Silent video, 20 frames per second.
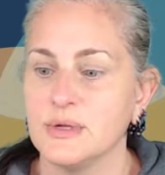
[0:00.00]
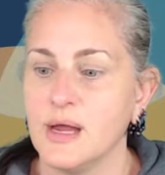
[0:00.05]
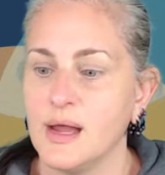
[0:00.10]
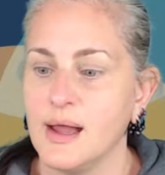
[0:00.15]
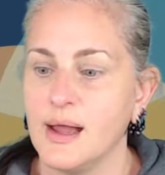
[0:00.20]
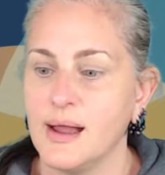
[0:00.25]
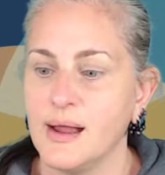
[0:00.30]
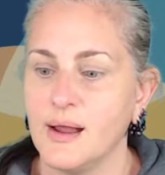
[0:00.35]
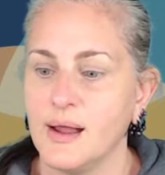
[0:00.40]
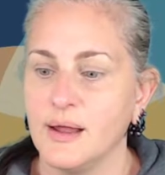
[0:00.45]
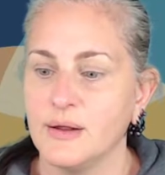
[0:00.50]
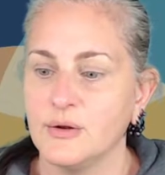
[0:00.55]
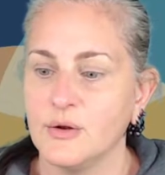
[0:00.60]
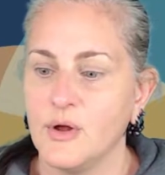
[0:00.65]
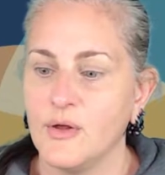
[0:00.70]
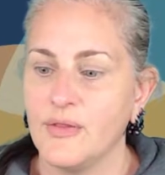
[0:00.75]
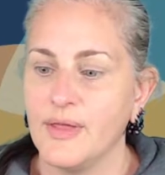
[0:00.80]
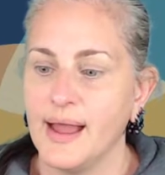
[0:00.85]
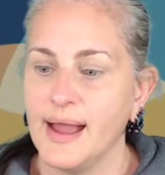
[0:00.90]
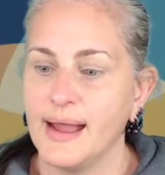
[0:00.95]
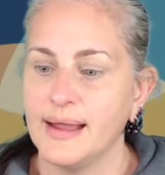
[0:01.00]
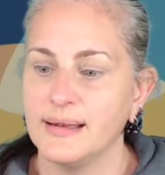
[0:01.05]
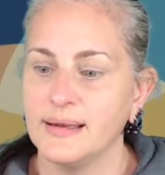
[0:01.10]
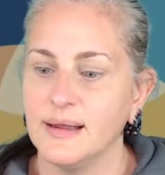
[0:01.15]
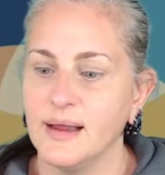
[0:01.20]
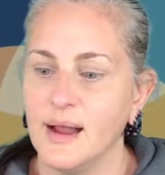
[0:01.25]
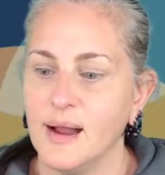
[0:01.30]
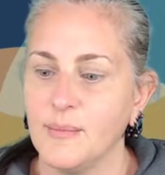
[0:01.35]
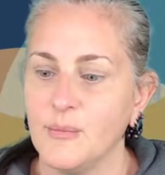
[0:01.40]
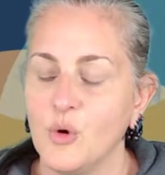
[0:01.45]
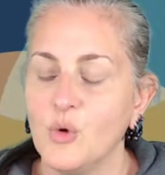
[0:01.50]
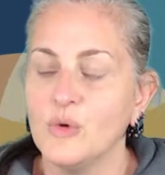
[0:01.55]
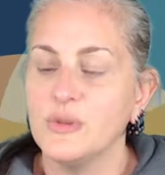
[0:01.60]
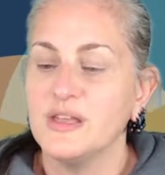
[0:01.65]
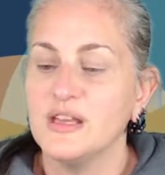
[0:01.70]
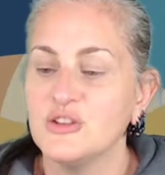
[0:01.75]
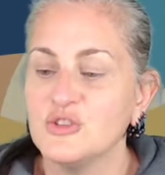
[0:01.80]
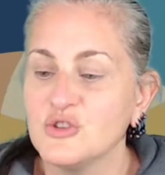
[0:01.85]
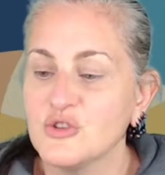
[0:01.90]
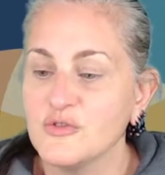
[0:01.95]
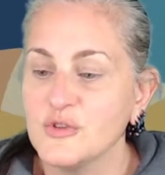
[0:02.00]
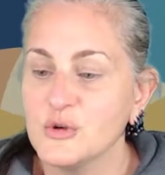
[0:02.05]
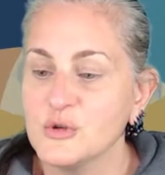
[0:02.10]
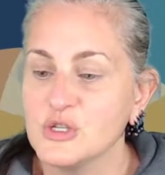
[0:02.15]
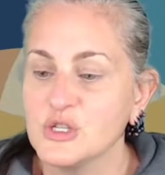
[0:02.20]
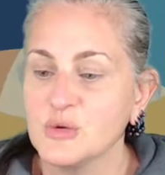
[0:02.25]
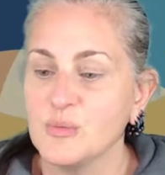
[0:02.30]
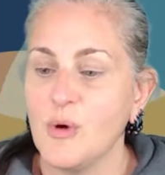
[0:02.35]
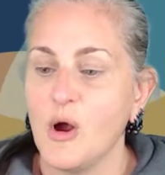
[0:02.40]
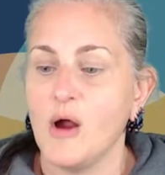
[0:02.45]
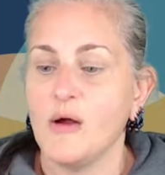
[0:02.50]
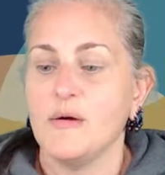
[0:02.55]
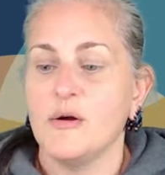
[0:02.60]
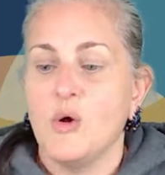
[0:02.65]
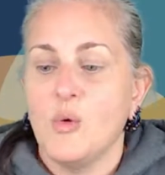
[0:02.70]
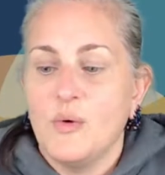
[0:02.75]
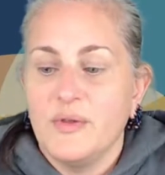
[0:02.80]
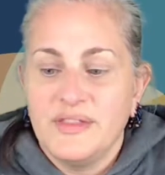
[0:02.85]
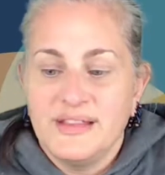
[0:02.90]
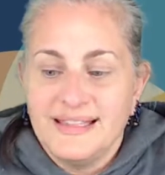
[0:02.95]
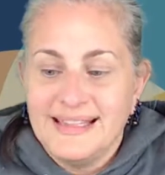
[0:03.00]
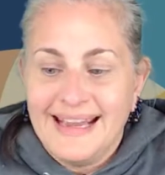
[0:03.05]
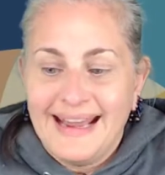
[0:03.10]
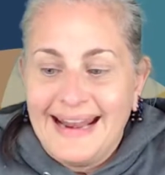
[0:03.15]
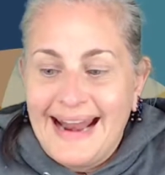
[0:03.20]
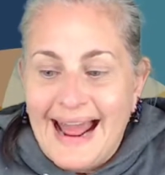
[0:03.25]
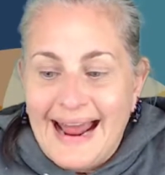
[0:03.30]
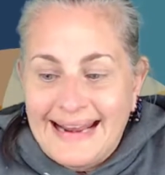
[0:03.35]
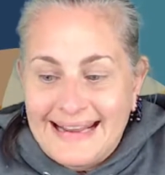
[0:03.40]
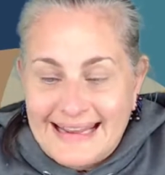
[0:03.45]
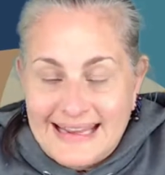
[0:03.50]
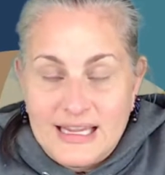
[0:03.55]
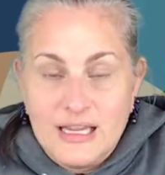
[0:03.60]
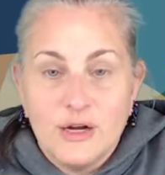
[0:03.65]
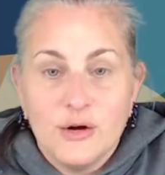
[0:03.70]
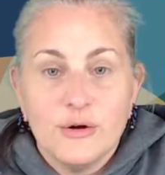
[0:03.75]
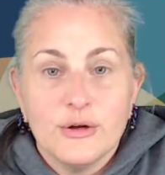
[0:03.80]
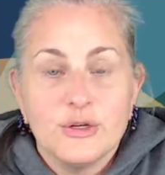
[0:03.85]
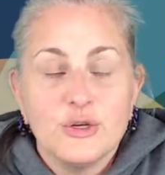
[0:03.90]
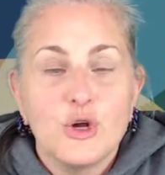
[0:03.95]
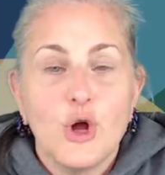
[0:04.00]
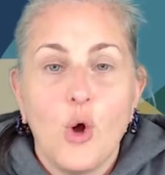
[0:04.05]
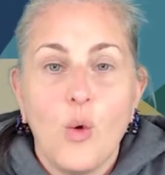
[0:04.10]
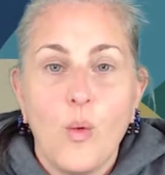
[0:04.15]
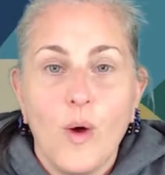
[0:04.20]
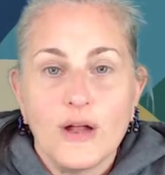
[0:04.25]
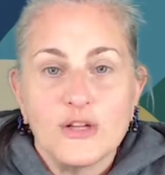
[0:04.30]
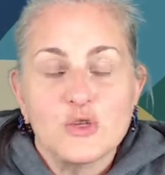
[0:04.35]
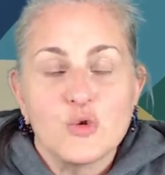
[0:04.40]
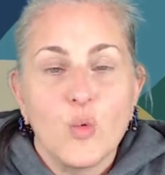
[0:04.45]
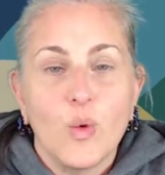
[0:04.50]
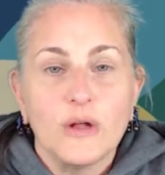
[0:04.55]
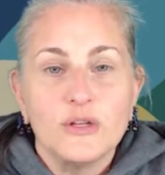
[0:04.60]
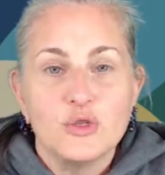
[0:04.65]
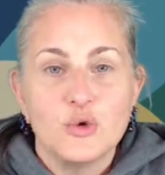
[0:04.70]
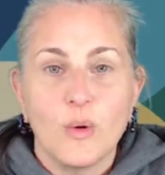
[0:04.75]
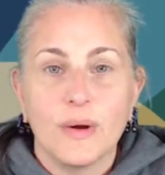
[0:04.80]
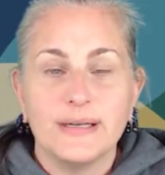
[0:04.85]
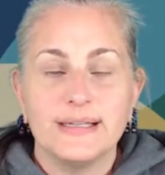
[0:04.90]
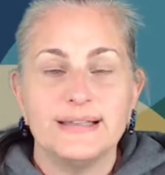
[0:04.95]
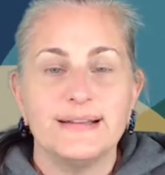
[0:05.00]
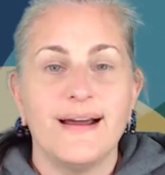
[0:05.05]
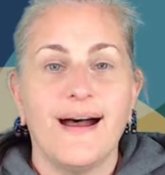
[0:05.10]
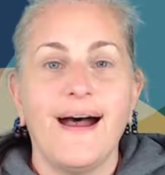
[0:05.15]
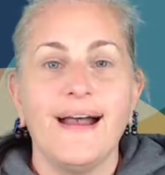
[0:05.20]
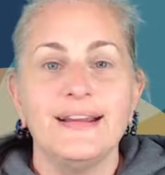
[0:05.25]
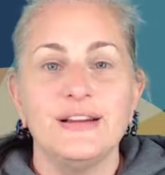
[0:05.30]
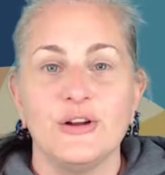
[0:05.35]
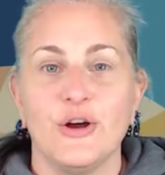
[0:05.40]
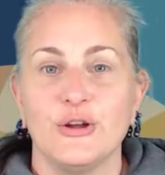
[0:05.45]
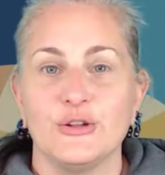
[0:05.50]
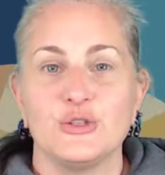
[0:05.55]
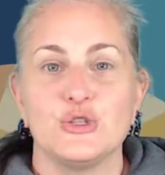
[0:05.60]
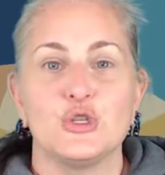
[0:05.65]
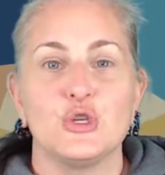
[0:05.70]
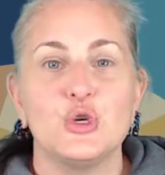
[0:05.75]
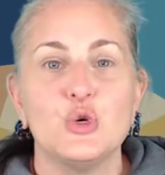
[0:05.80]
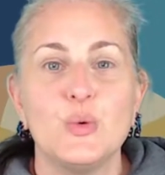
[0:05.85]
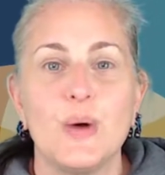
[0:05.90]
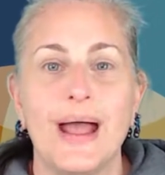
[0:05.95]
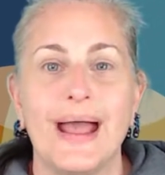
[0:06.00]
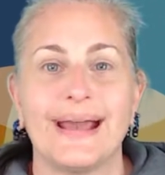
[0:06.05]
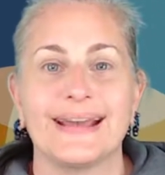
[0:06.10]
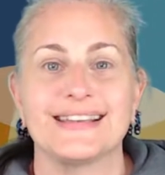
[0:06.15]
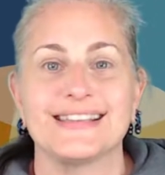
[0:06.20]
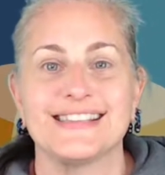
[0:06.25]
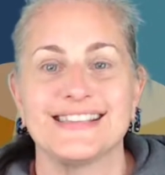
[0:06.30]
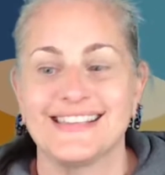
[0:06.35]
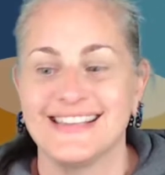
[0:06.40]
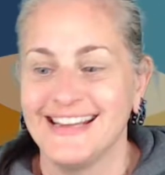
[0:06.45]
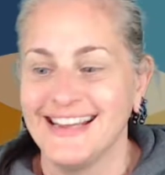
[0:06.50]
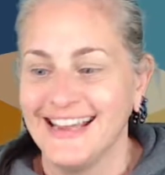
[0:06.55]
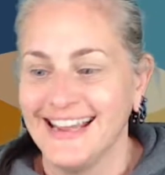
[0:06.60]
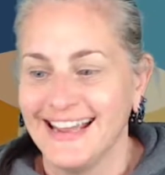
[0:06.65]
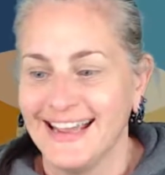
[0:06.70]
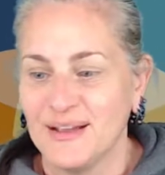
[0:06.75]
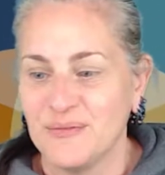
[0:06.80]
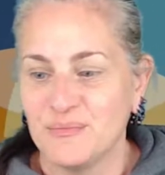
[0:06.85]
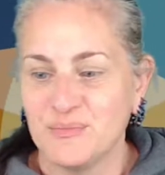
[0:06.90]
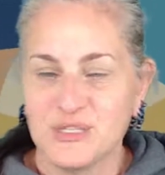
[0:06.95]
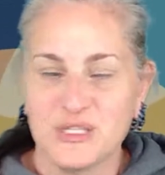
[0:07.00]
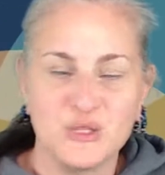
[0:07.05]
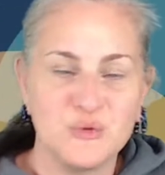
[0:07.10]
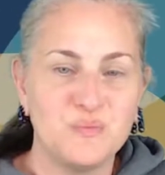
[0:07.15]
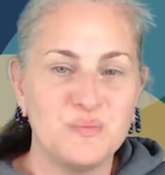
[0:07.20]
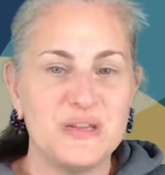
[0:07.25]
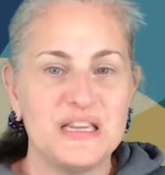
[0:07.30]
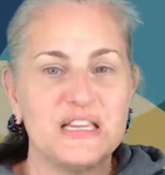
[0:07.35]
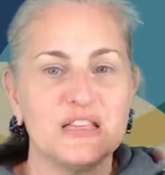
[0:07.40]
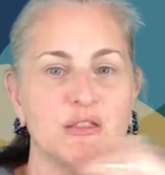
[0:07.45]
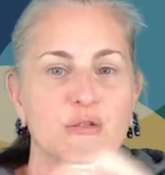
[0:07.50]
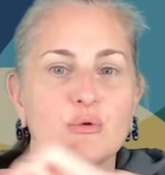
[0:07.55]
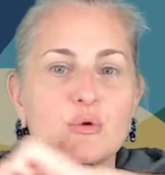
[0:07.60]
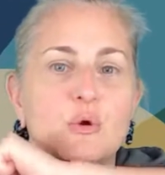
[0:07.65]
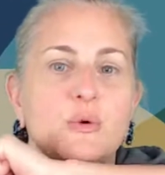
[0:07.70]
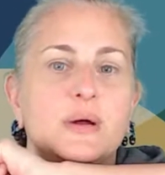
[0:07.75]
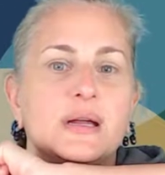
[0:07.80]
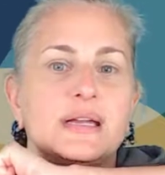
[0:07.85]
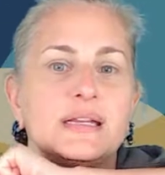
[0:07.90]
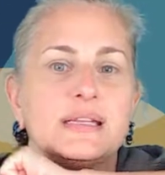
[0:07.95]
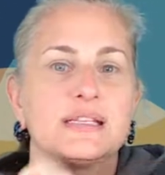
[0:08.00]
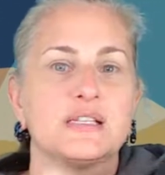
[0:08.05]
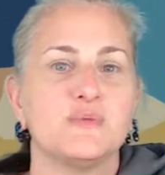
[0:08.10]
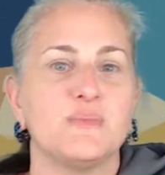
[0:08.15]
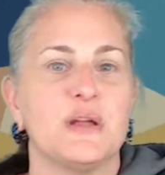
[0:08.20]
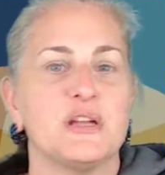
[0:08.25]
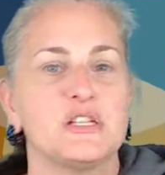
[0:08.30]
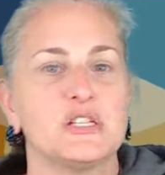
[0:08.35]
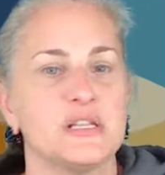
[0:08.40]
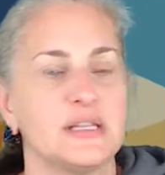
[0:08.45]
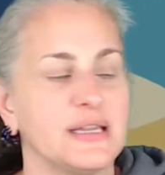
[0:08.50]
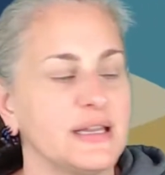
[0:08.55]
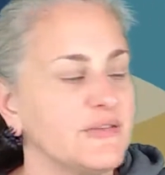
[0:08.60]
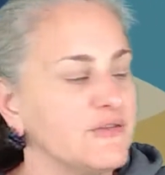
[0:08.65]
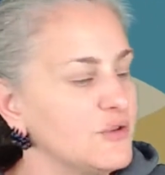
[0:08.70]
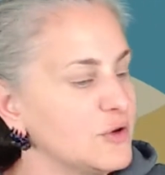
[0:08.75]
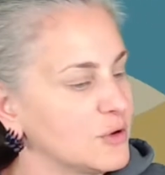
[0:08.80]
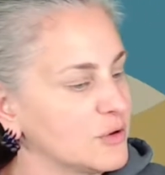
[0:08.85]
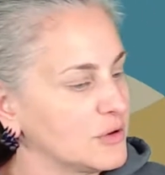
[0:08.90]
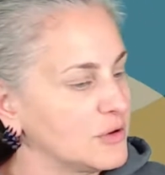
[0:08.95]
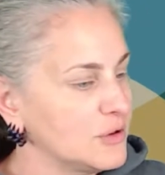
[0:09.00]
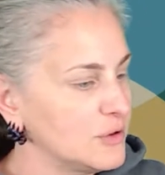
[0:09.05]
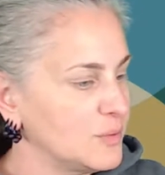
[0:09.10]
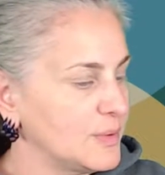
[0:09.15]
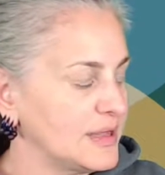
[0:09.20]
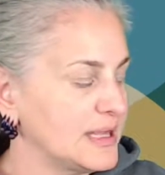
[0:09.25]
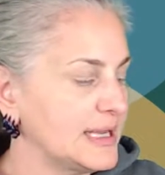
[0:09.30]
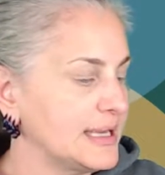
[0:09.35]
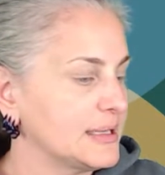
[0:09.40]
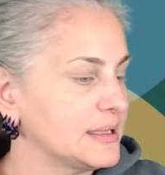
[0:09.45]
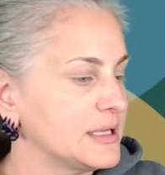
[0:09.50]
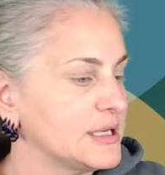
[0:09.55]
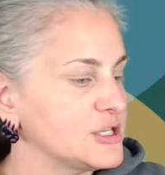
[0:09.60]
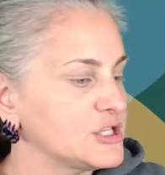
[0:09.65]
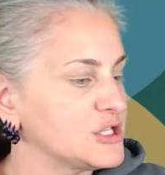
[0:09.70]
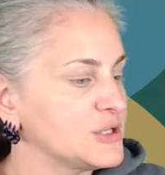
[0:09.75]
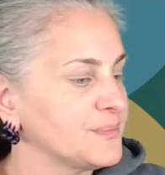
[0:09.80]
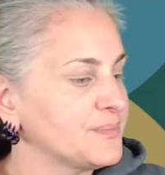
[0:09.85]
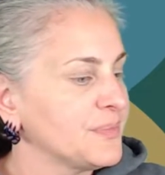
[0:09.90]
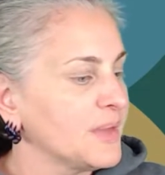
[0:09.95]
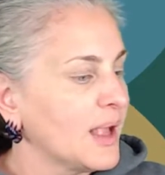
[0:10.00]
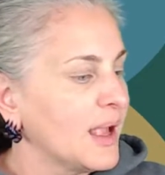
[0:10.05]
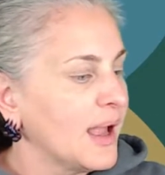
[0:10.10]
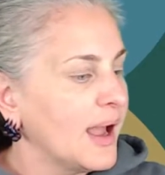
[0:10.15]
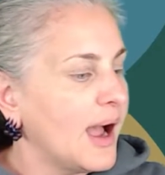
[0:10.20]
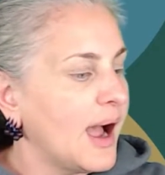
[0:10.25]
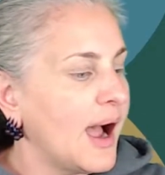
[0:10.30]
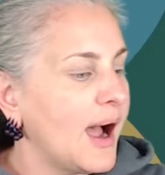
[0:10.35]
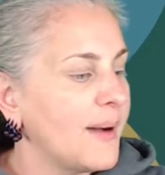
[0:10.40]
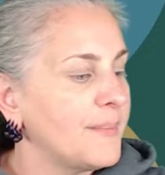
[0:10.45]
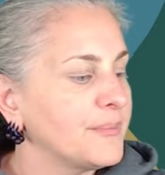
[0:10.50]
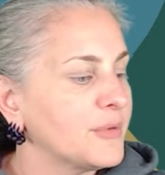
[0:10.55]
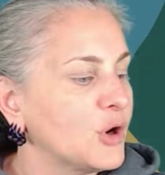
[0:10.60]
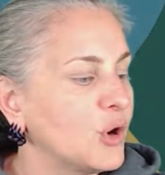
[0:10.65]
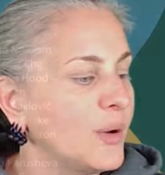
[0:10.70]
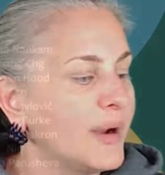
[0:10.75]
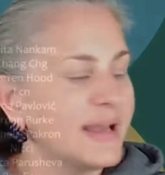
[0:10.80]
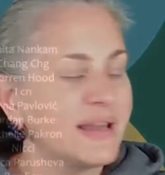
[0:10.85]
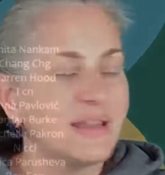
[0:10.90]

all that. Oh, the interview's tomorrow. Well, then get out of here and go watch 129 on 2X. Speed through it, especially if you're good with English. Quick